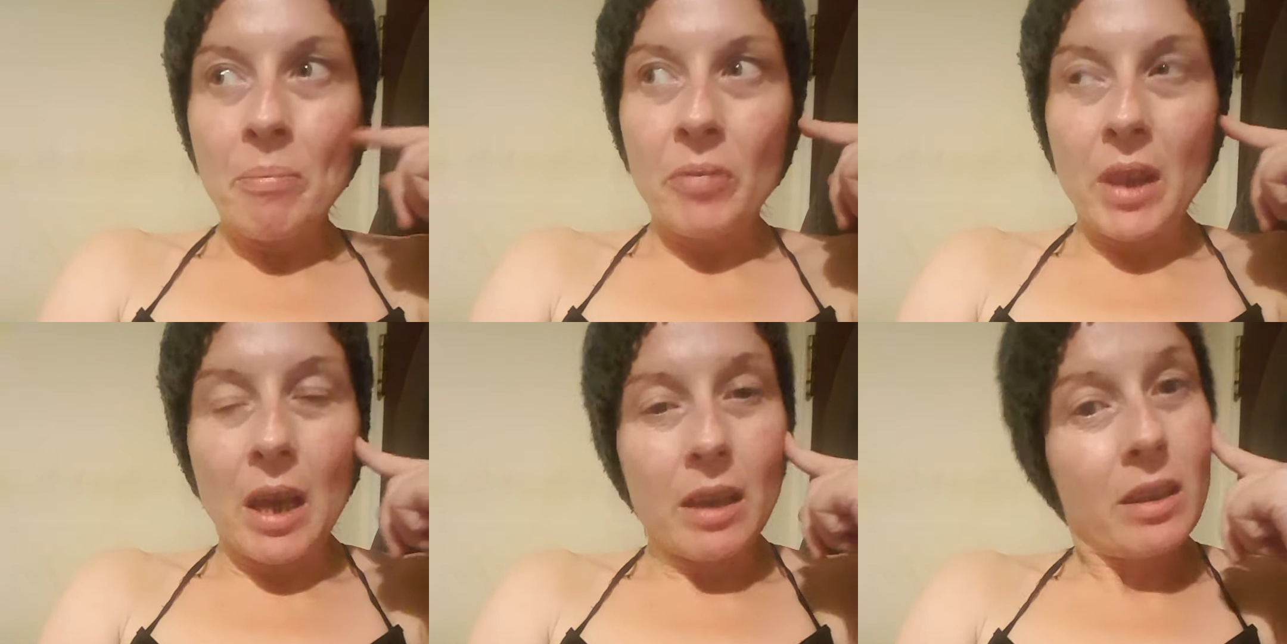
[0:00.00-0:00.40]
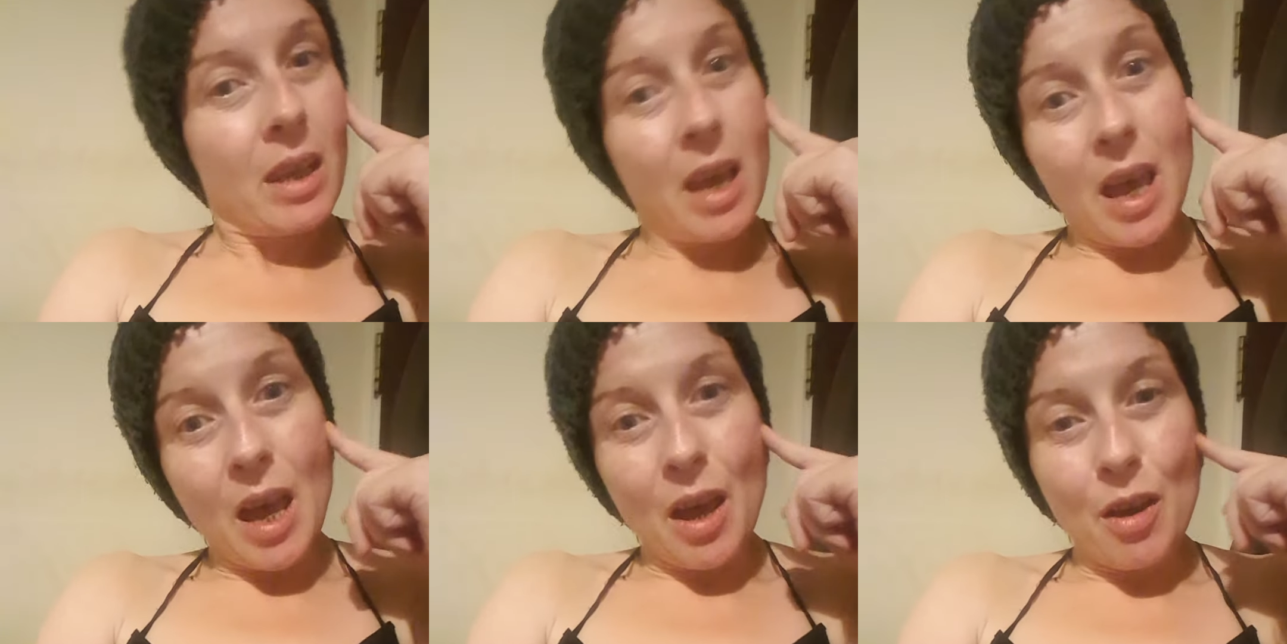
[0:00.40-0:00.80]
that
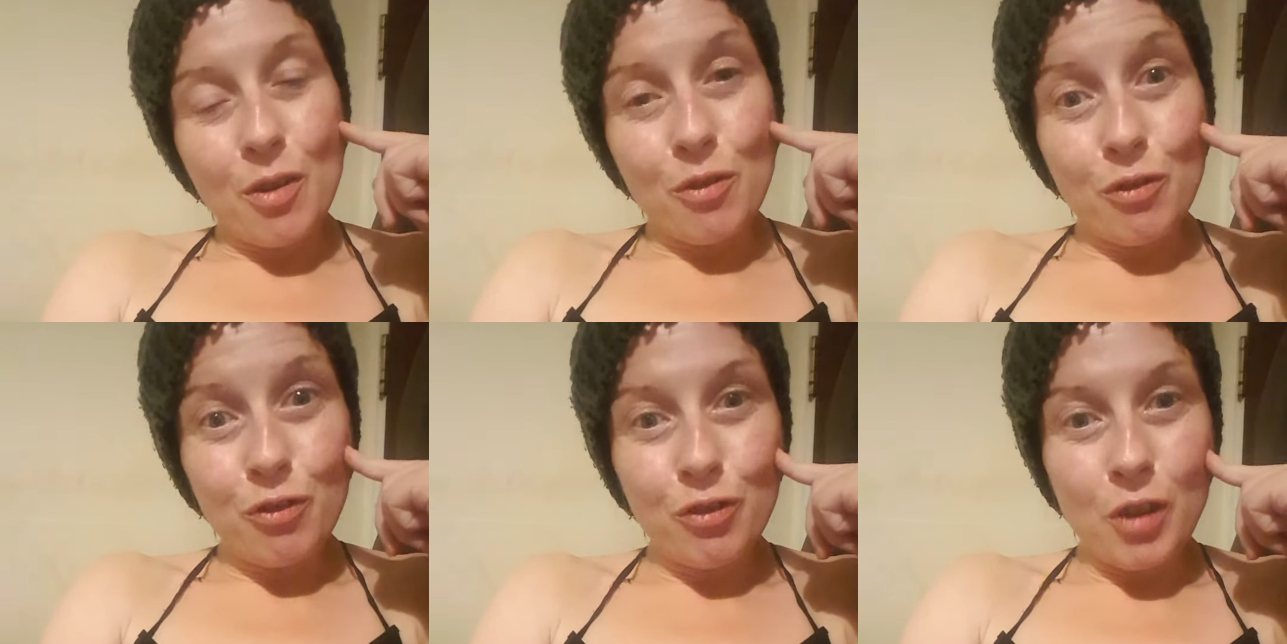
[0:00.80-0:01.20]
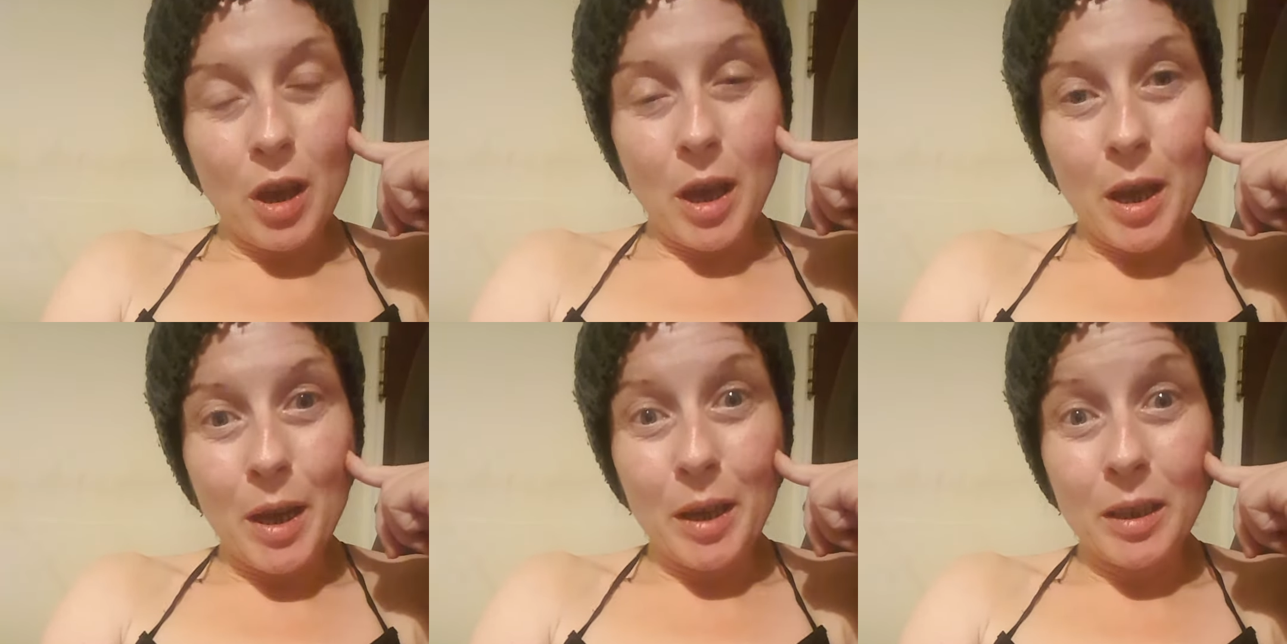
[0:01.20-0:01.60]
they have
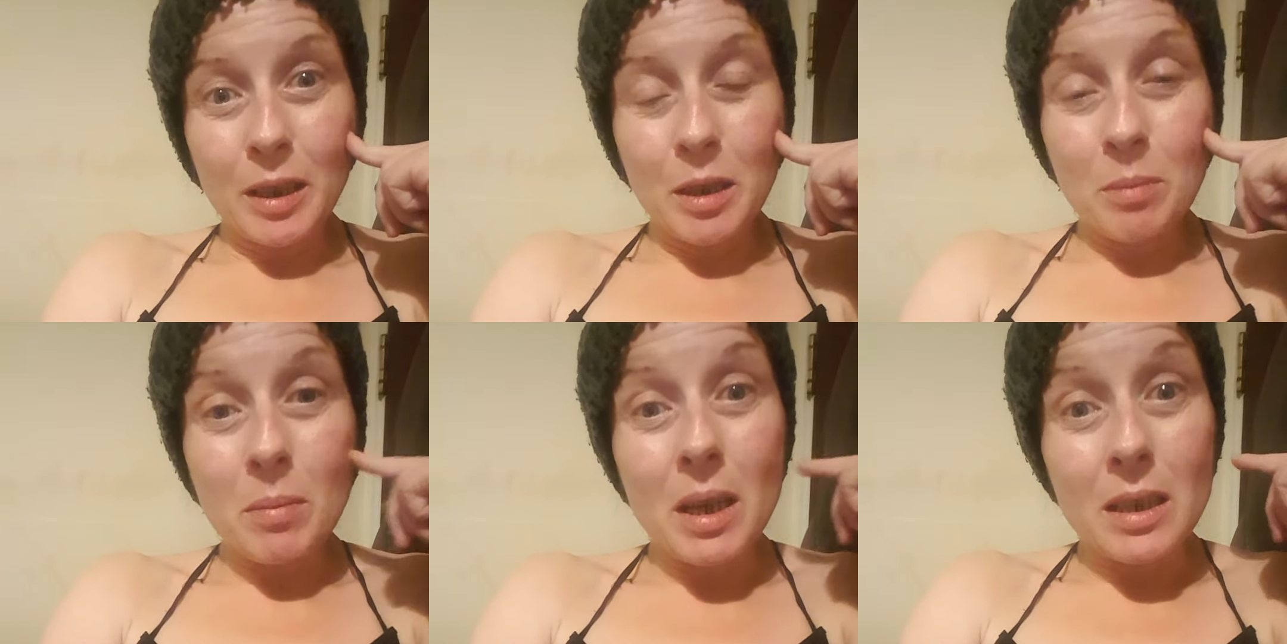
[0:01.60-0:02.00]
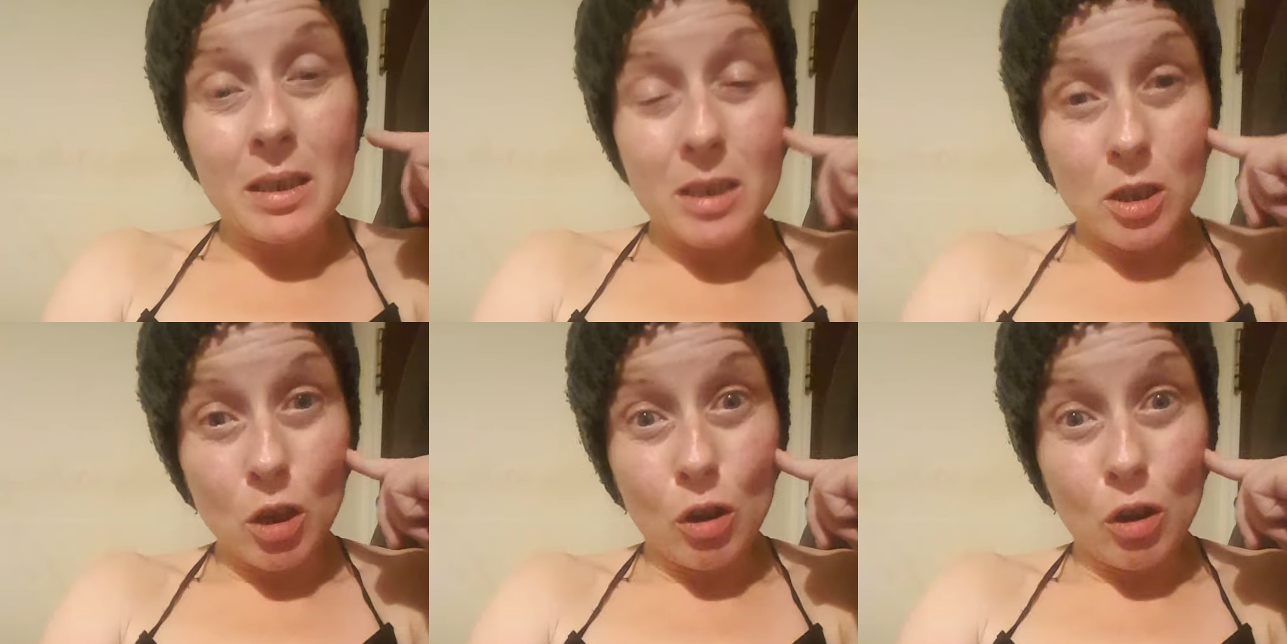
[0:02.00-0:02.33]
uh, commenced